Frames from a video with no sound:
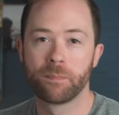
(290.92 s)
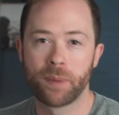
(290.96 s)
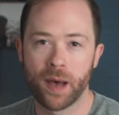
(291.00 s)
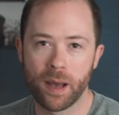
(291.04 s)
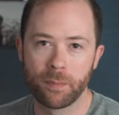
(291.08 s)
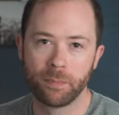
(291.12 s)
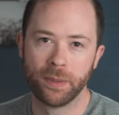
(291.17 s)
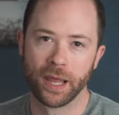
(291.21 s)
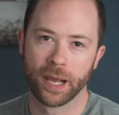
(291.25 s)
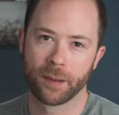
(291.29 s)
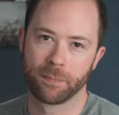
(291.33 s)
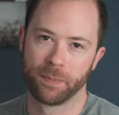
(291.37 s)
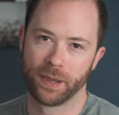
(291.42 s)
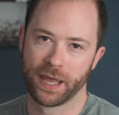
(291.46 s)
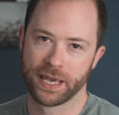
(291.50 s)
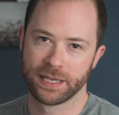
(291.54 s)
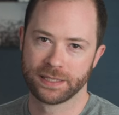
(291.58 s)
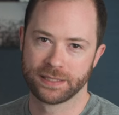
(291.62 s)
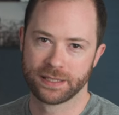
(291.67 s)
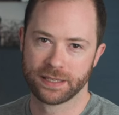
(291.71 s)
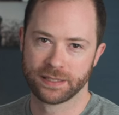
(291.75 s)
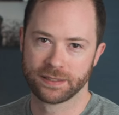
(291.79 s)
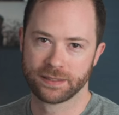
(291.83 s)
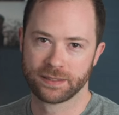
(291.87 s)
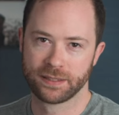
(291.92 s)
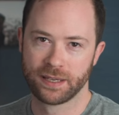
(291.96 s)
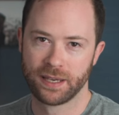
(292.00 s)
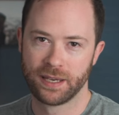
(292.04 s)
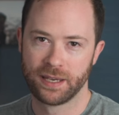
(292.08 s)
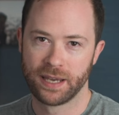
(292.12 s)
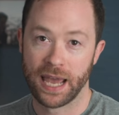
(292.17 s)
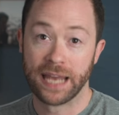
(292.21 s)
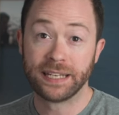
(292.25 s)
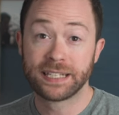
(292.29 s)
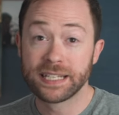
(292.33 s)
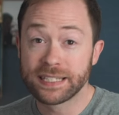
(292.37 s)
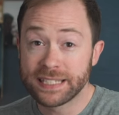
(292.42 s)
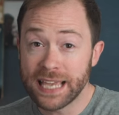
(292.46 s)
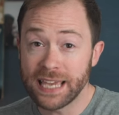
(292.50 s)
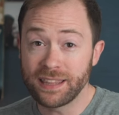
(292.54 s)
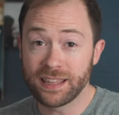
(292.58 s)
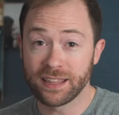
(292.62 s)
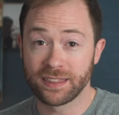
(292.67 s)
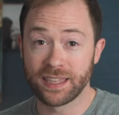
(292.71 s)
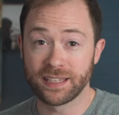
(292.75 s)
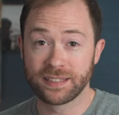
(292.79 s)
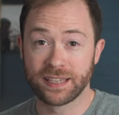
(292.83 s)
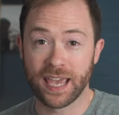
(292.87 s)
public places. And to say
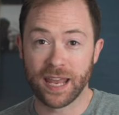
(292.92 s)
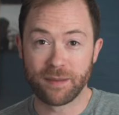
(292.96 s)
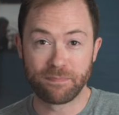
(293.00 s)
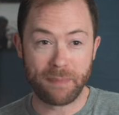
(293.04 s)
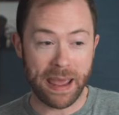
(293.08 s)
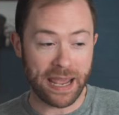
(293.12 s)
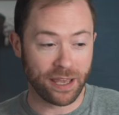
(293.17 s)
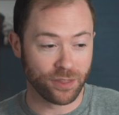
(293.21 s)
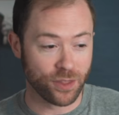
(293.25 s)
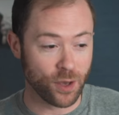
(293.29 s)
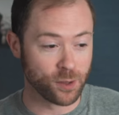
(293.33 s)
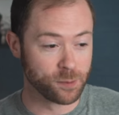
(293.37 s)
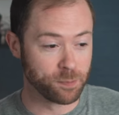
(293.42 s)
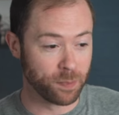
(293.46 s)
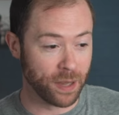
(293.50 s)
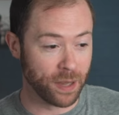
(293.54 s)
that this can make those